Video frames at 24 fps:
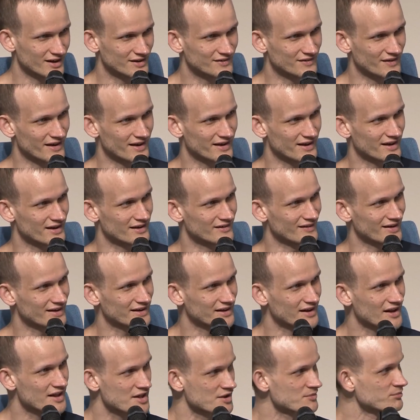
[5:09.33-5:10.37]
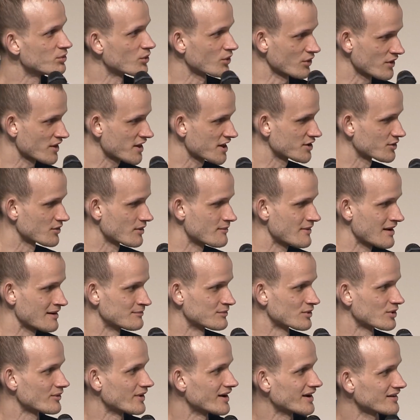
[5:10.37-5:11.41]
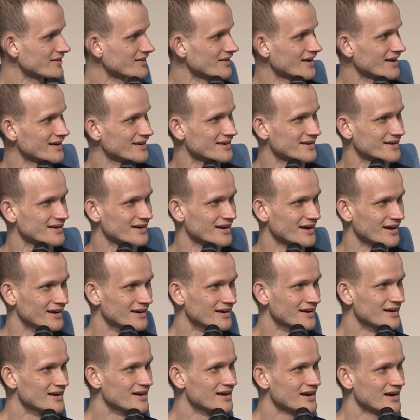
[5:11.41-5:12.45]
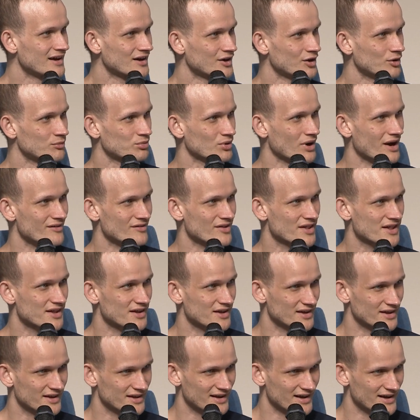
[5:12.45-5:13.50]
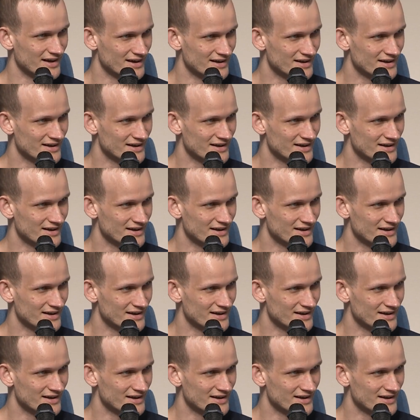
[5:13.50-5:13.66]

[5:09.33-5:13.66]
I think like it is important to remember, right, that privacy